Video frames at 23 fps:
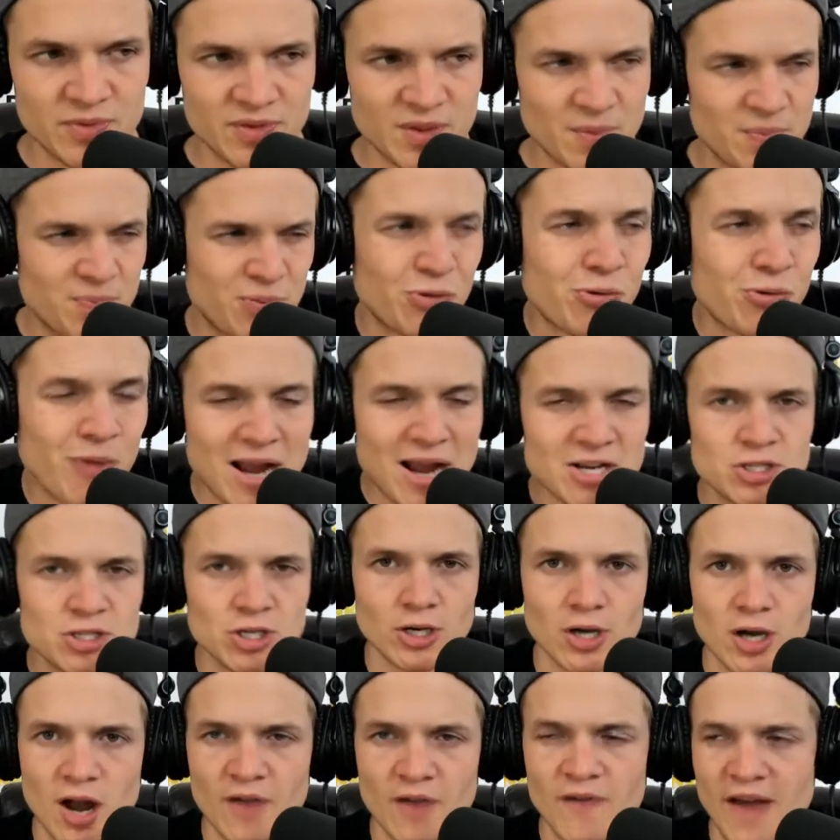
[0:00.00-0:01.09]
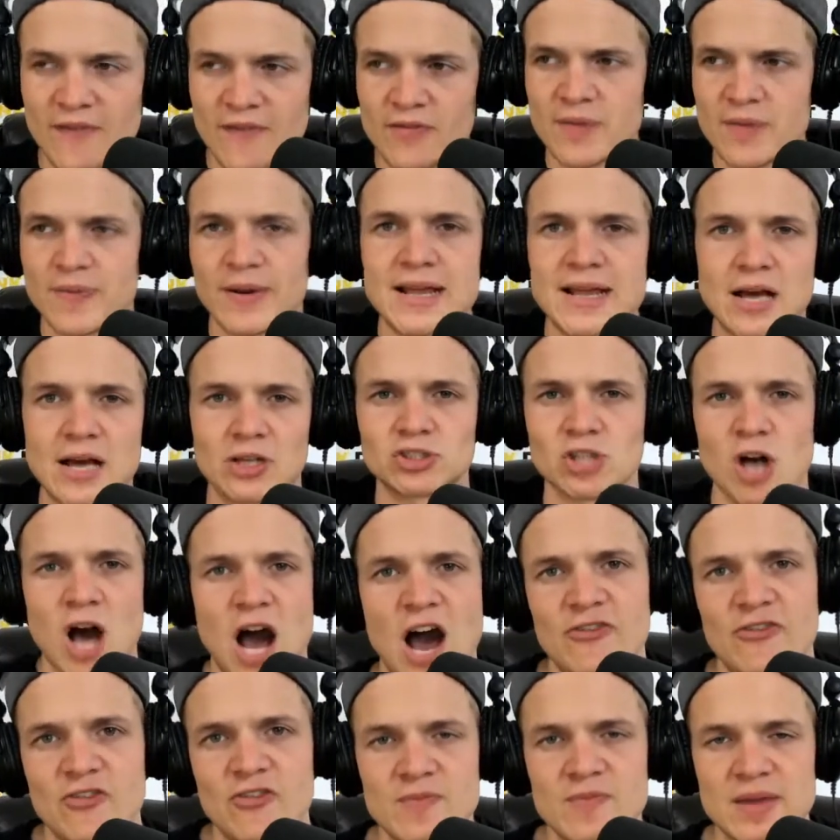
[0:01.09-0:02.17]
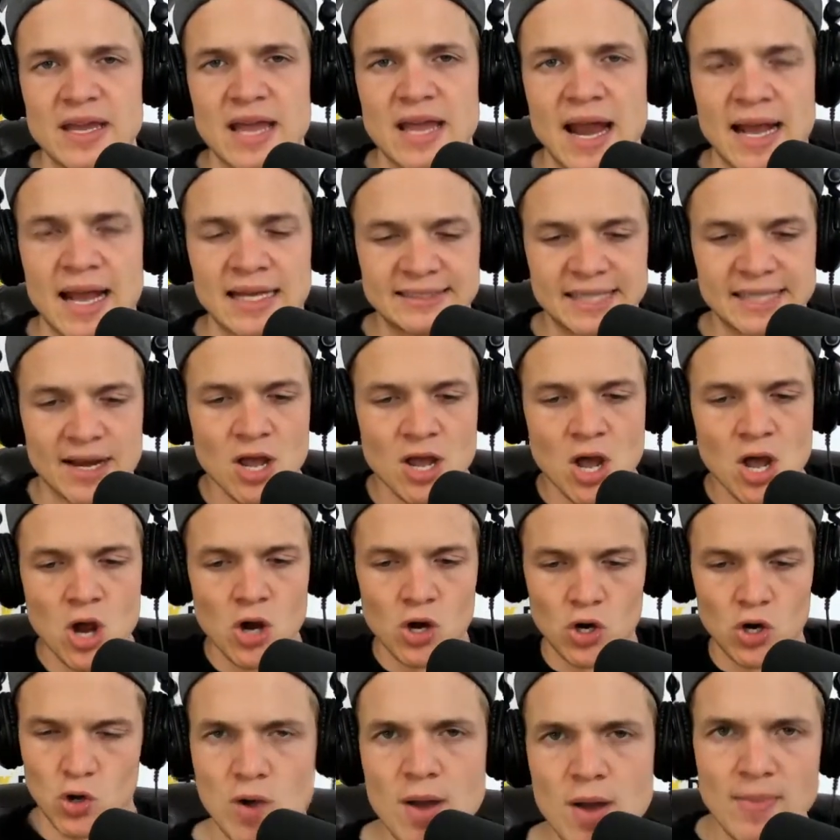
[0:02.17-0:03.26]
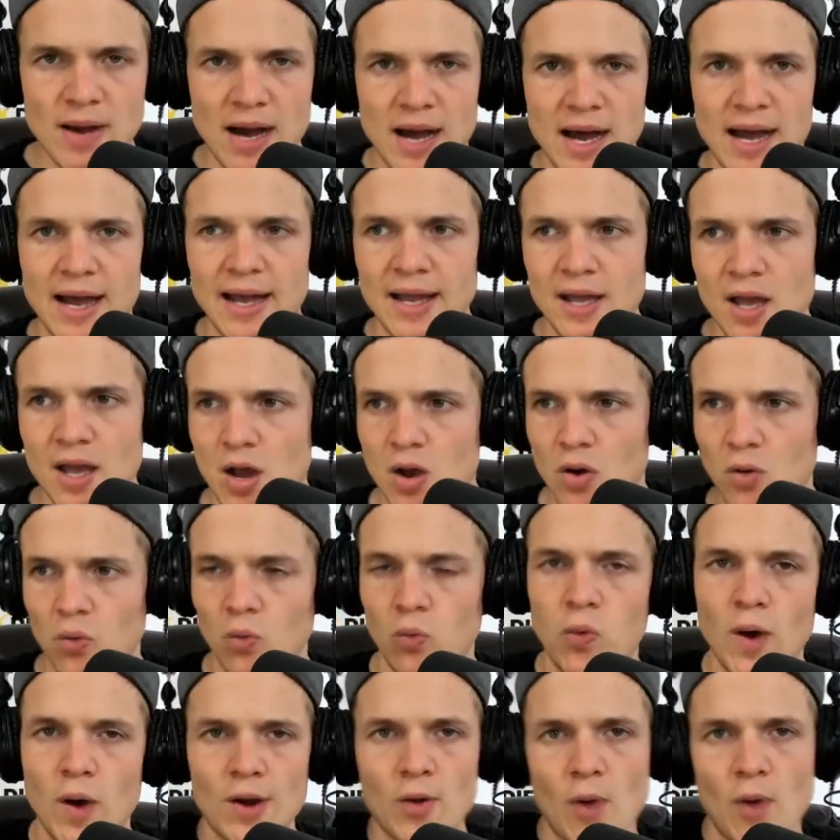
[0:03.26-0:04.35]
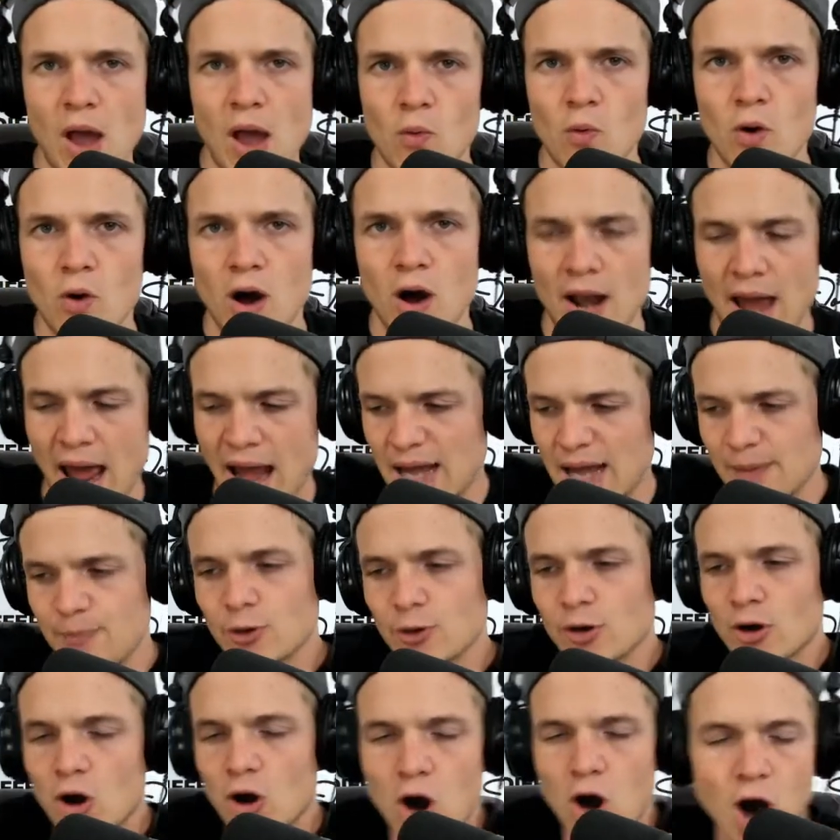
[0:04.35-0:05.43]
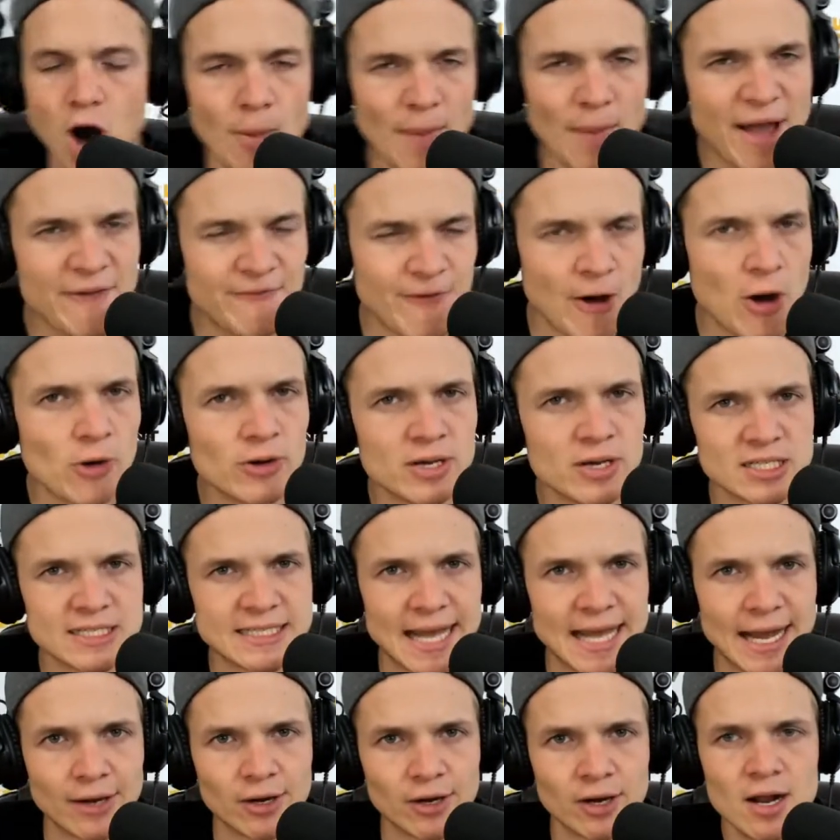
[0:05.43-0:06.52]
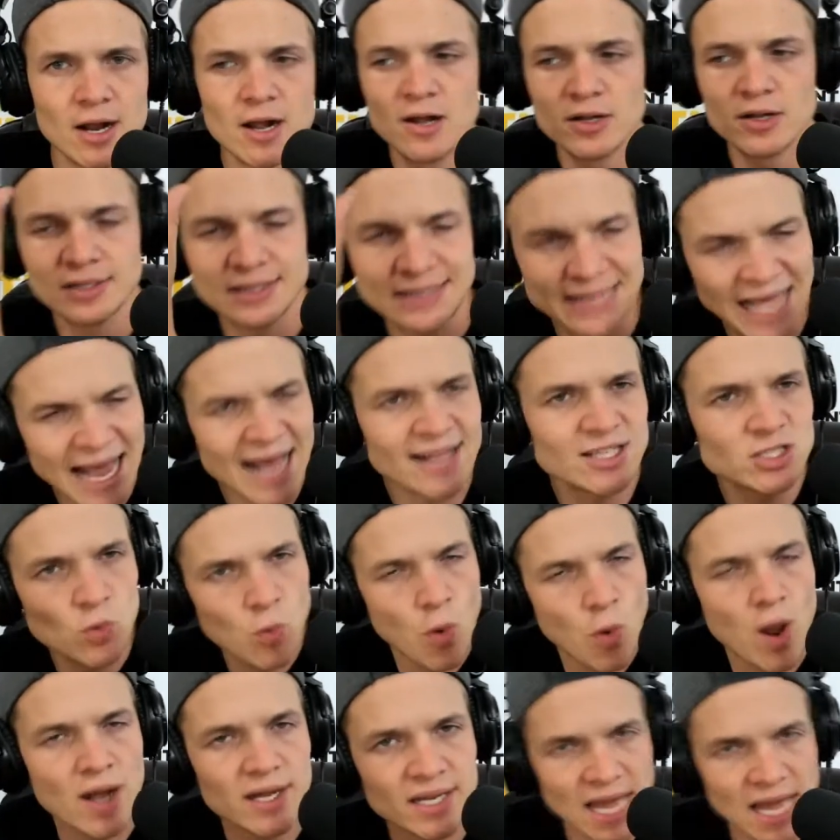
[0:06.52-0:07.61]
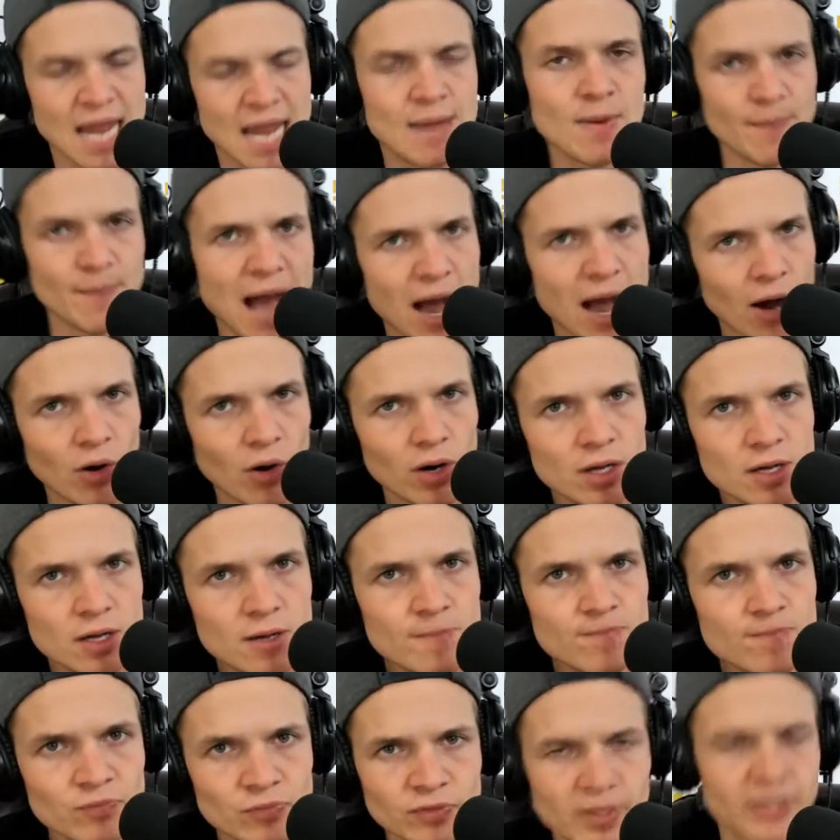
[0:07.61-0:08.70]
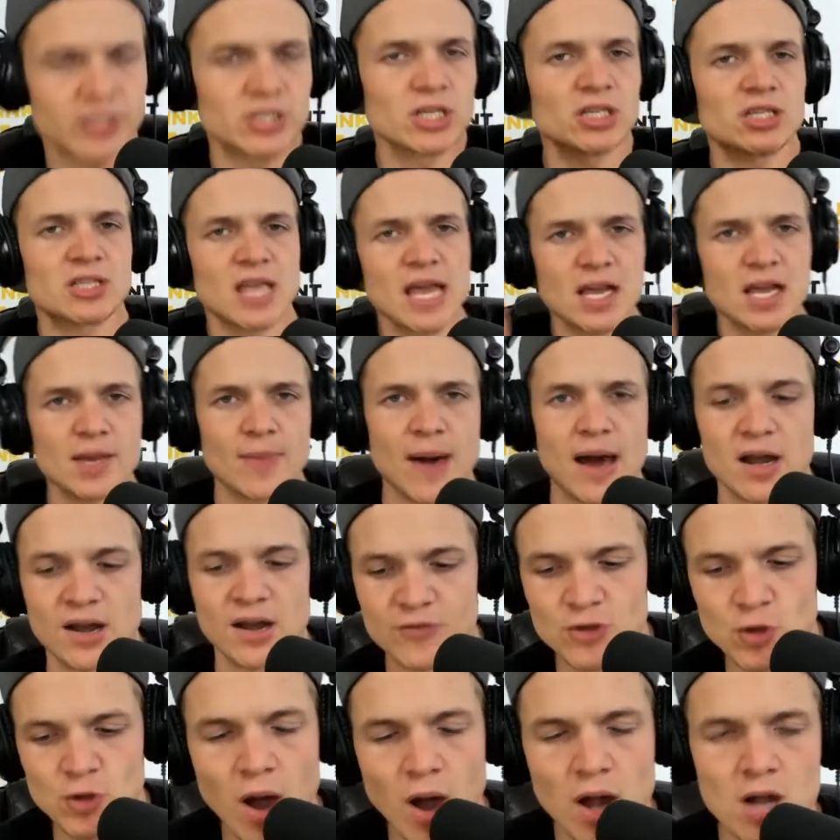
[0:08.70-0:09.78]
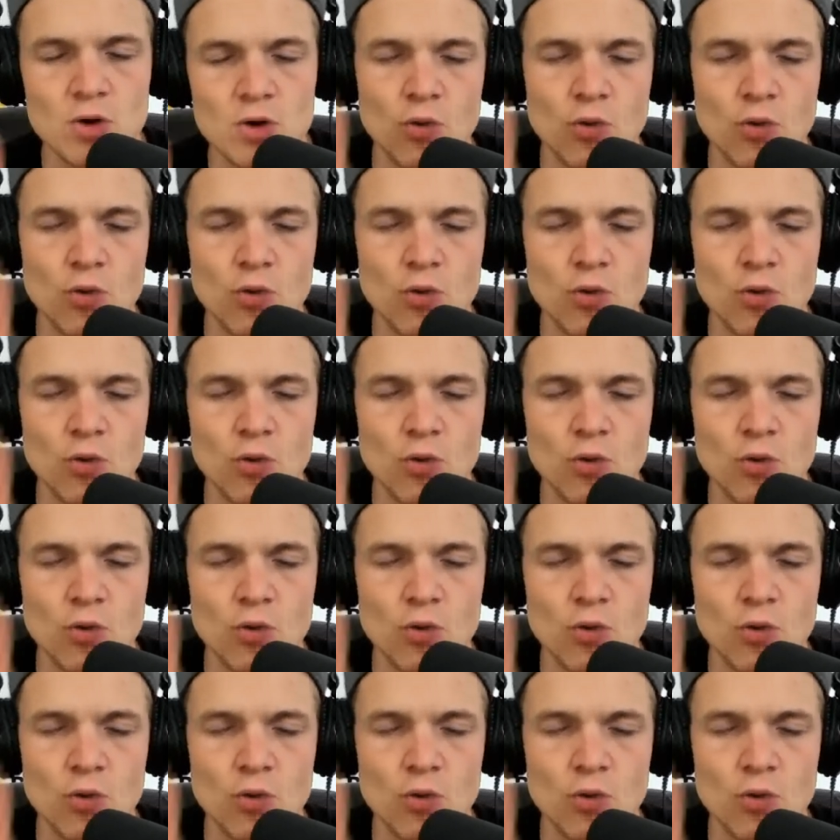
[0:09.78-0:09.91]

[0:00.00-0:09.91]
pressure of everybody else off of me and I said, who am I? What do I want? And I put all my focus there. That's what came about. Like, just think about it. If you wanted to